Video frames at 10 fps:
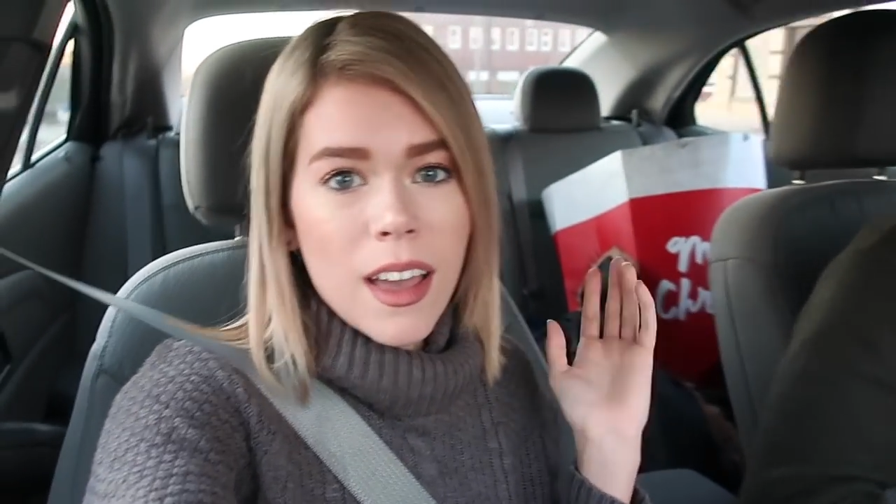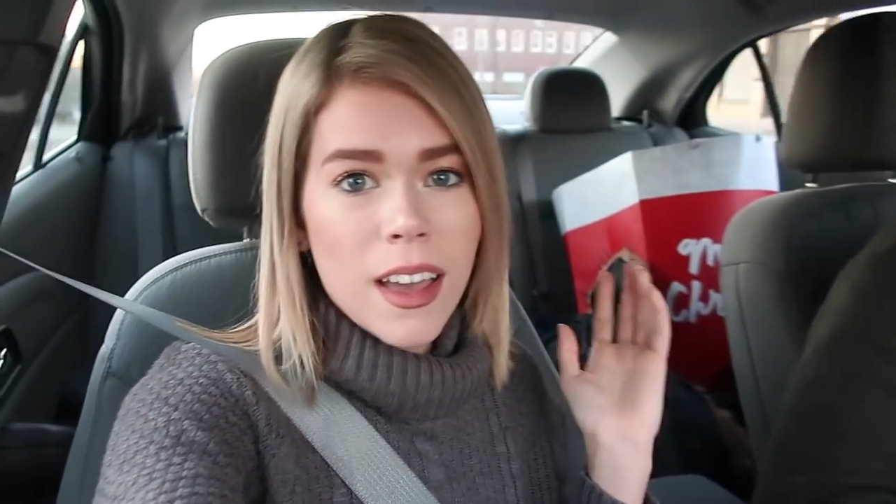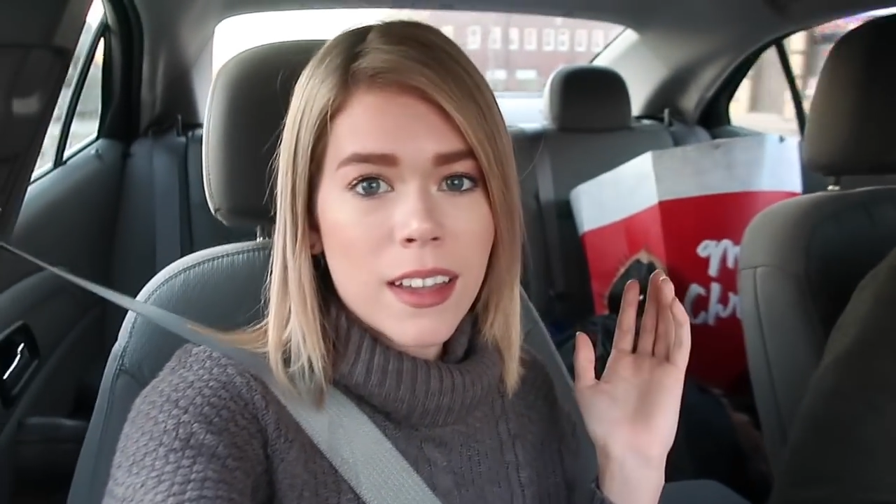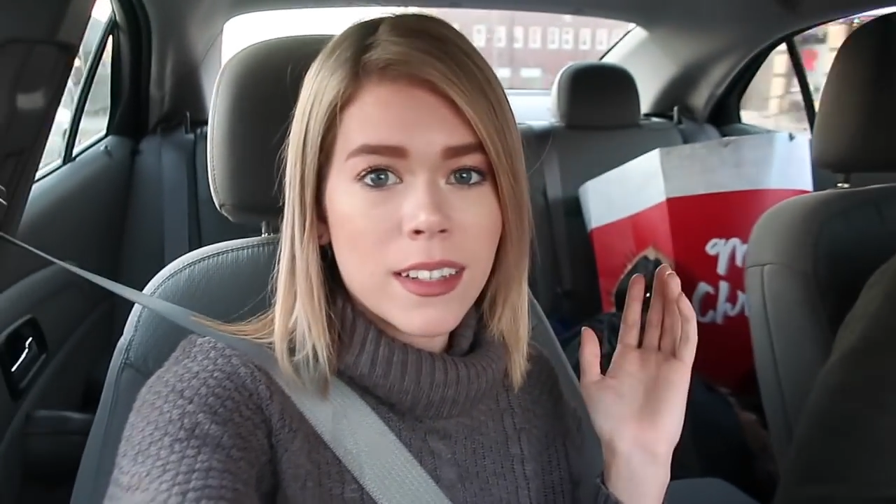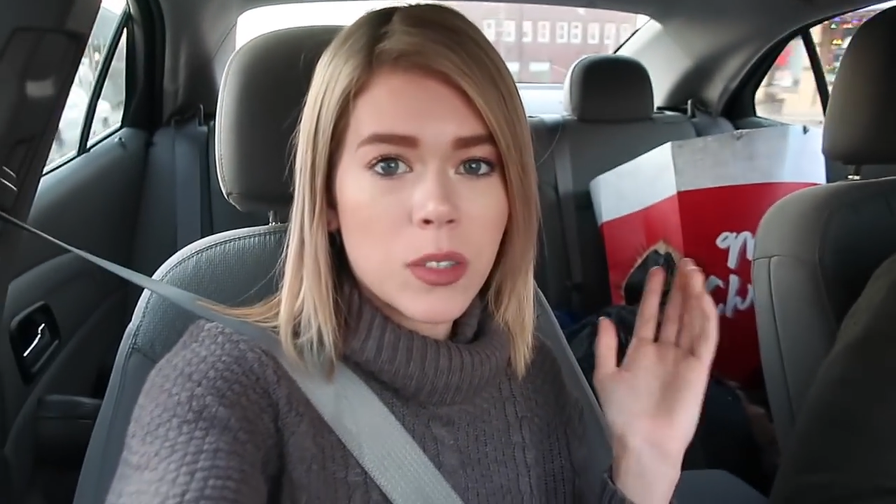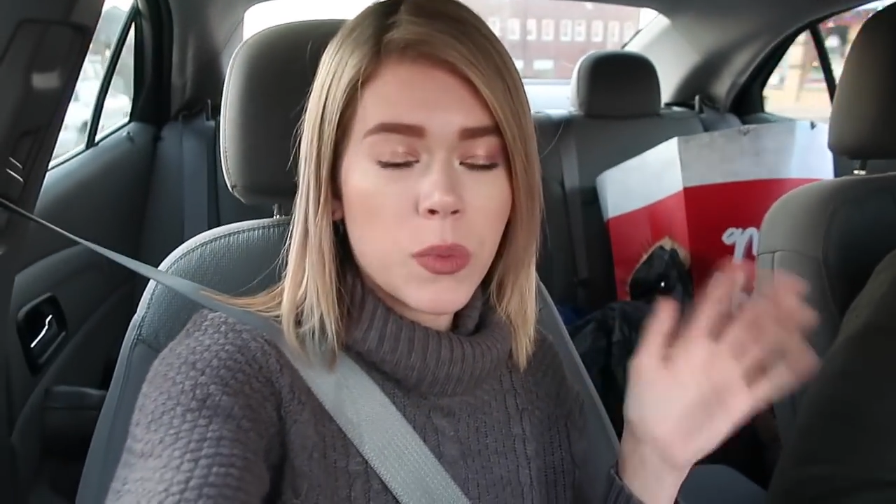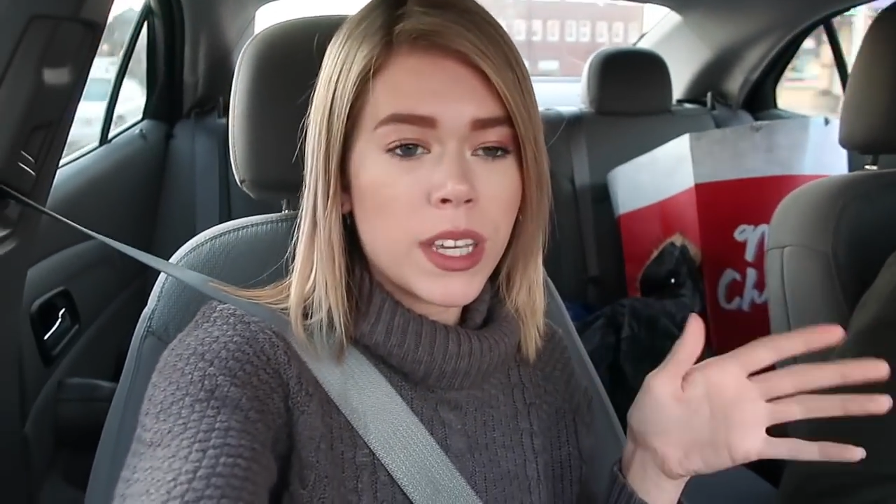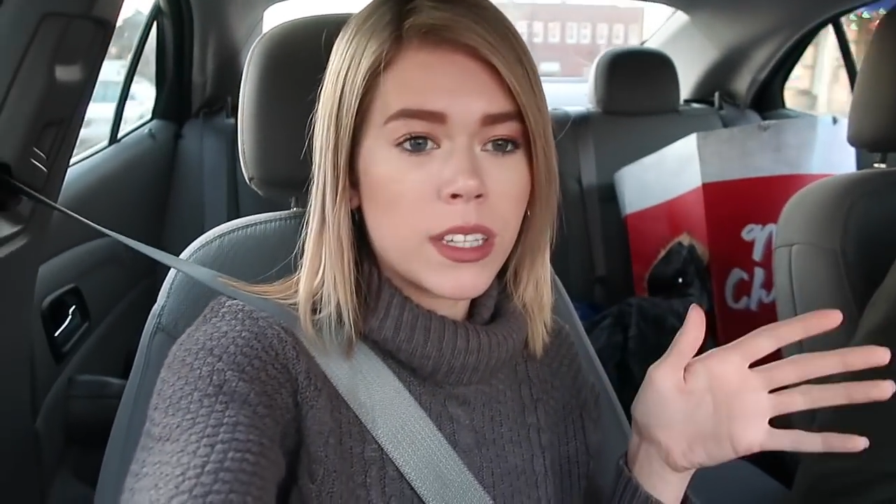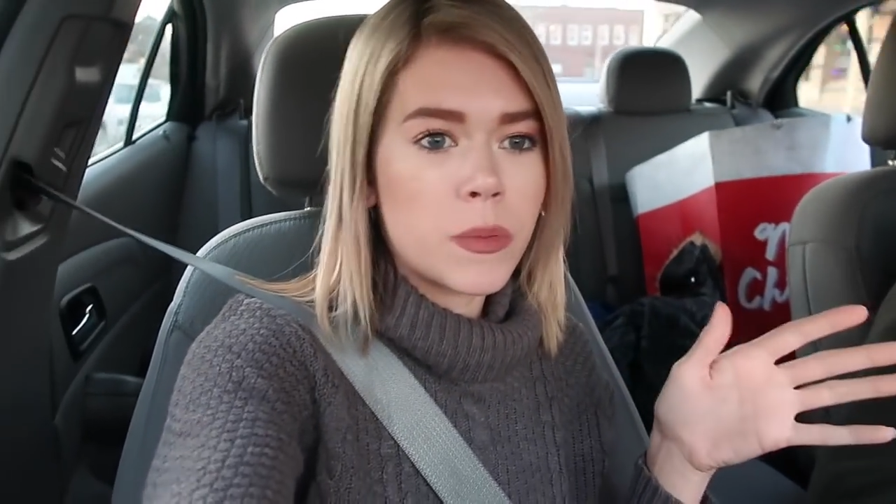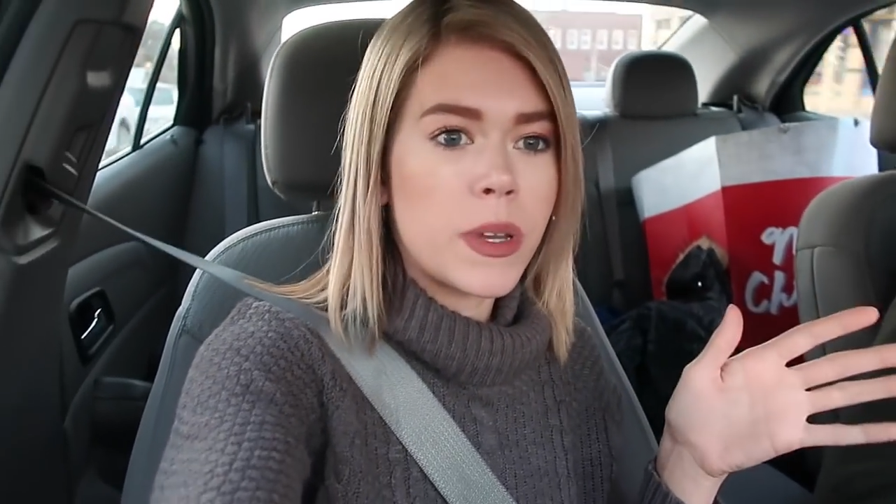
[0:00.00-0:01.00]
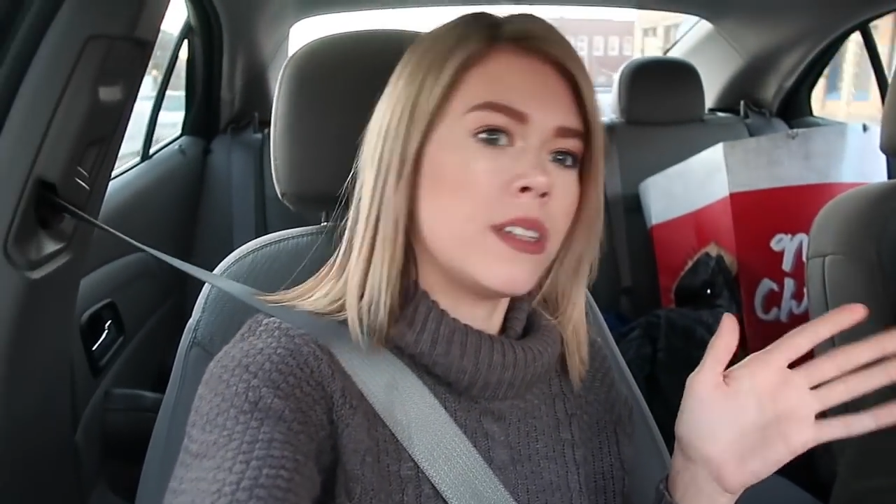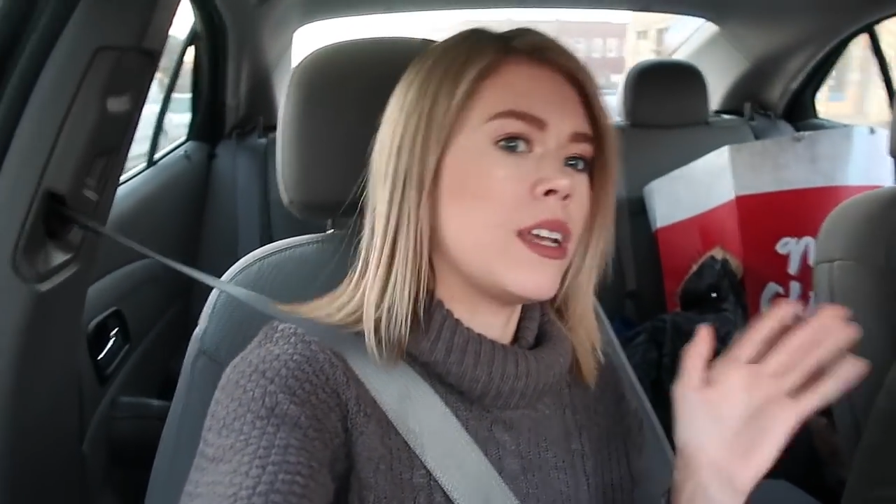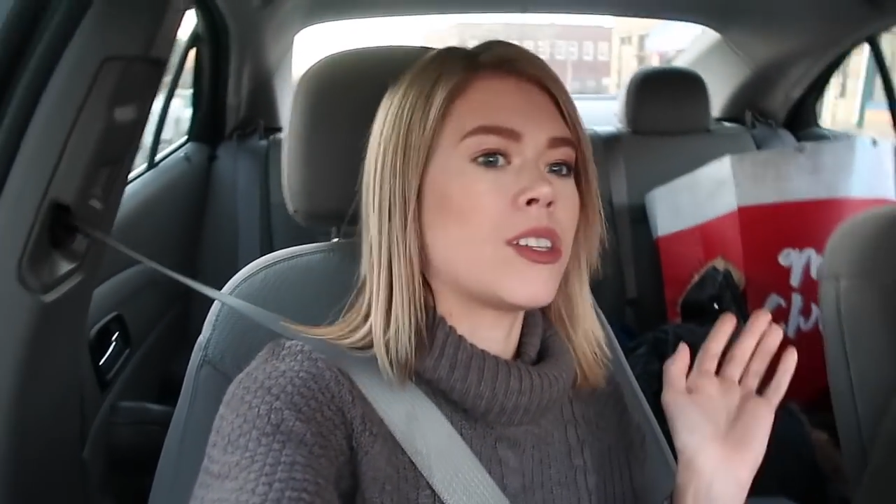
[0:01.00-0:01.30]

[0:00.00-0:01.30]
and we spent